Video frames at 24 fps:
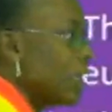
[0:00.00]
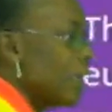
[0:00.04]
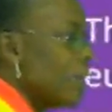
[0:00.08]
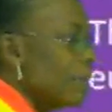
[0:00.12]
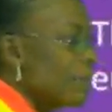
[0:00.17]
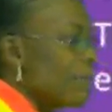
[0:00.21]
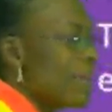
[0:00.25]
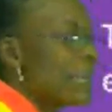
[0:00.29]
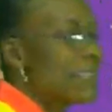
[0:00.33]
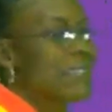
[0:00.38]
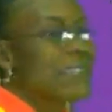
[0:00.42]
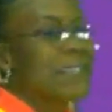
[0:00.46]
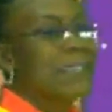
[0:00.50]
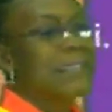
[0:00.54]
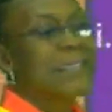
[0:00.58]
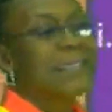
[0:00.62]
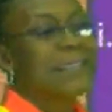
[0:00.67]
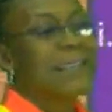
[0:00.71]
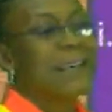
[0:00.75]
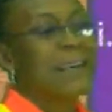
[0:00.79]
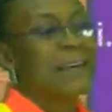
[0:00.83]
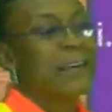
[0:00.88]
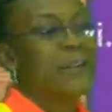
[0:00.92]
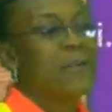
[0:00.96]
That
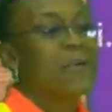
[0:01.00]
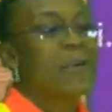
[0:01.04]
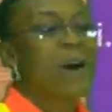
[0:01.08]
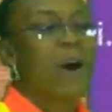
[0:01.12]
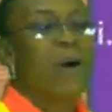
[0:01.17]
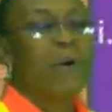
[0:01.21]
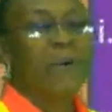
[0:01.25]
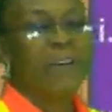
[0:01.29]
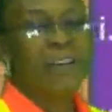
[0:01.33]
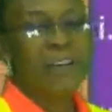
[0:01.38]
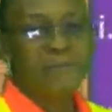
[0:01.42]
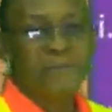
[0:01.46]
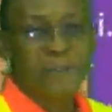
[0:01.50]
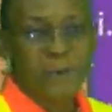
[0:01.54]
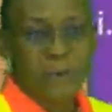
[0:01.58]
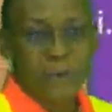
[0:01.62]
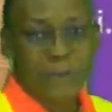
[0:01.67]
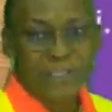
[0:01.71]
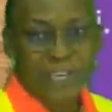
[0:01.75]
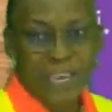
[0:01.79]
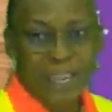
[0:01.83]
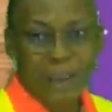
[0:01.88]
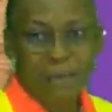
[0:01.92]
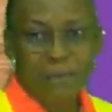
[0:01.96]
is, you can only
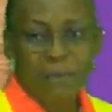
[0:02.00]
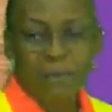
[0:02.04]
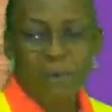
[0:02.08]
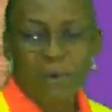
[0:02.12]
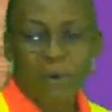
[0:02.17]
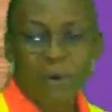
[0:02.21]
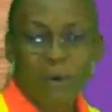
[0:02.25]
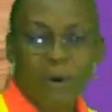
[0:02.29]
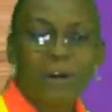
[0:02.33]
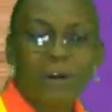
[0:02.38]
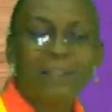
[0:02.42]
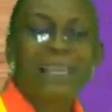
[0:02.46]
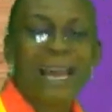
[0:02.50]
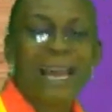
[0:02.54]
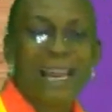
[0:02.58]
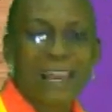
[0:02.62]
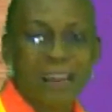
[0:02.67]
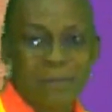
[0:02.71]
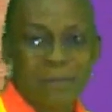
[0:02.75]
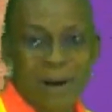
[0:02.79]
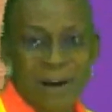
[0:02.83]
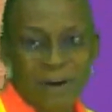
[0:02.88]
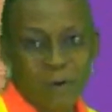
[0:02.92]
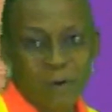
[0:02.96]
view them under
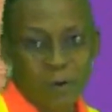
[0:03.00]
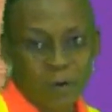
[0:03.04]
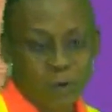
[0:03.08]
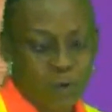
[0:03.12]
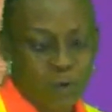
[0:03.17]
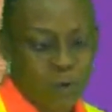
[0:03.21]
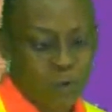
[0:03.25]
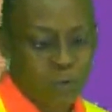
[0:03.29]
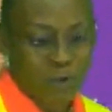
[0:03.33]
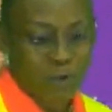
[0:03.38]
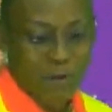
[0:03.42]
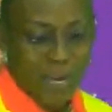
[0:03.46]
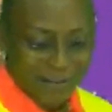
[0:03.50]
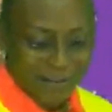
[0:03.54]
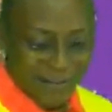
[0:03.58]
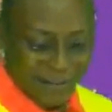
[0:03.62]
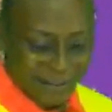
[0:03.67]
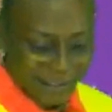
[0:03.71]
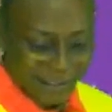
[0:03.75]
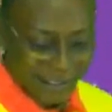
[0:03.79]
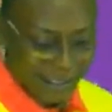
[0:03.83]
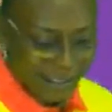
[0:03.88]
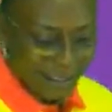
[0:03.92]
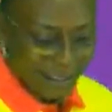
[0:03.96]
a microscope. You can't
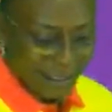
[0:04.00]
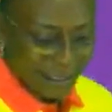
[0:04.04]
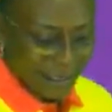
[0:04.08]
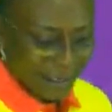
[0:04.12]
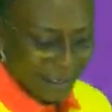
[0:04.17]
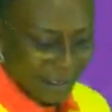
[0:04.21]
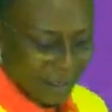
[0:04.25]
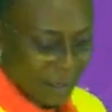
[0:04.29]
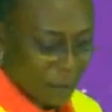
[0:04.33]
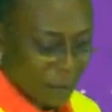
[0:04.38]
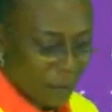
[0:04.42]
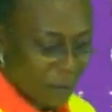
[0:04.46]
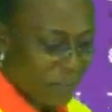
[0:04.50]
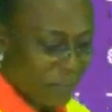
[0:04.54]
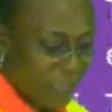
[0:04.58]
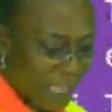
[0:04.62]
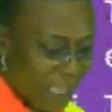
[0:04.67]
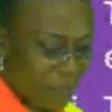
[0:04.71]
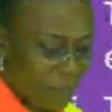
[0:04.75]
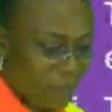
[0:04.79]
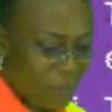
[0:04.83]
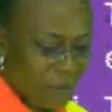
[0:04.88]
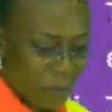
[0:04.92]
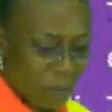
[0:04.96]
see,
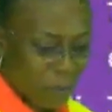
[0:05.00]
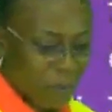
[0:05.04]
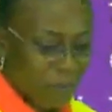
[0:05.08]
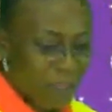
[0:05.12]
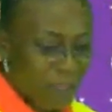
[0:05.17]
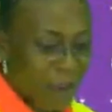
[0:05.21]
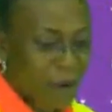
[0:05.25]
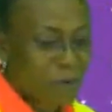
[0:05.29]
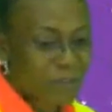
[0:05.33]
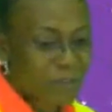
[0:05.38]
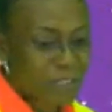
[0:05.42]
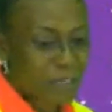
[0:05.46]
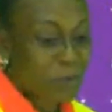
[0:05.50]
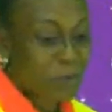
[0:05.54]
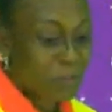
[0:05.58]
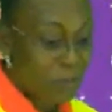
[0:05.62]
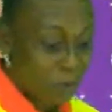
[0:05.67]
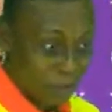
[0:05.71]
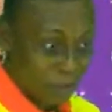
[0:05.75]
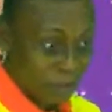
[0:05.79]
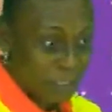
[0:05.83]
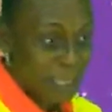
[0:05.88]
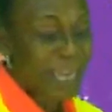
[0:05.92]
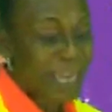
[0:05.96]
them with
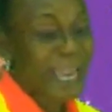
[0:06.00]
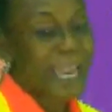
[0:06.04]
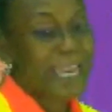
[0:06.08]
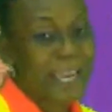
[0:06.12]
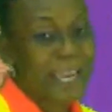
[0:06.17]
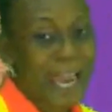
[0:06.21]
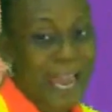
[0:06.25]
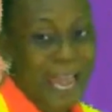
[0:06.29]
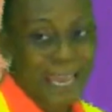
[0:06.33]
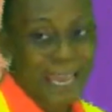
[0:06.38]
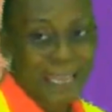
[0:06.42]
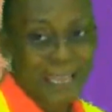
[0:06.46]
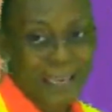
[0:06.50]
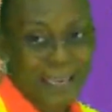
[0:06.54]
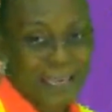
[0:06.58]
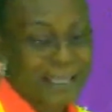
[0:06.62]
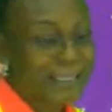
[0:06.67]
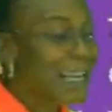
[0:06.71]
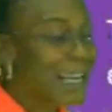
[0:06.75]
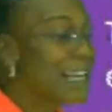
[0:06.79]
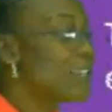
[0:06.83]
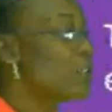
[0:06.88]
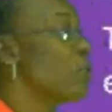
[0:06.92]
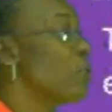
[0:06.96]
a naked eye.
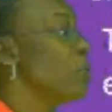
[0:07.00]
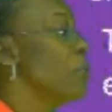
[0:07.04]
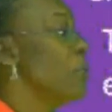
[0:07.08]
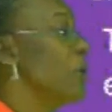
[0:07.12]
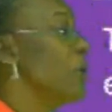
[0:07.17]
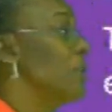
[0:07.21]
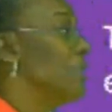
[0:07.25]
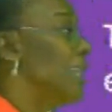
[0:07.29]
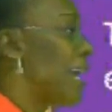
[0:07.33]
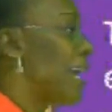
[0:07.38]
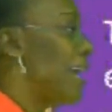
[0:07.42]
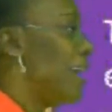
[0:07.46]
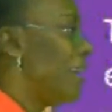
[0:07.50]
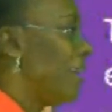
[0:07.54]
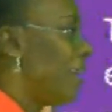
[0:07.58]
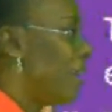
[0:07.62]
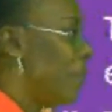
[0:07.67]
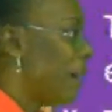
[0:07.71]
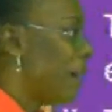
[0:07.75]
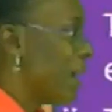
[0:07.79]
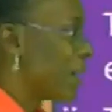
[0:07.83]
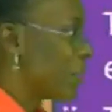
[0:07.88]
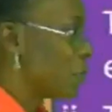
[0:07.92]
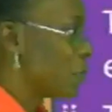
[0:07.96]
It has to be under a
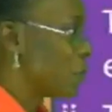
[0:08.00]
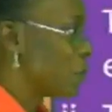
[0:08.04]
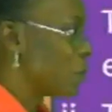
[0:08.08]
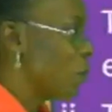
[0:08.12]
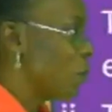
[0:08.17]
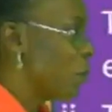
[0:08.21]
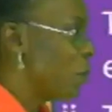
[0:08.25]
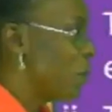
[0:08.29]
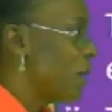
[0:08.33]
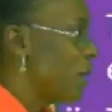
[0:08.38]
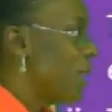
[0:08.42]
microscope.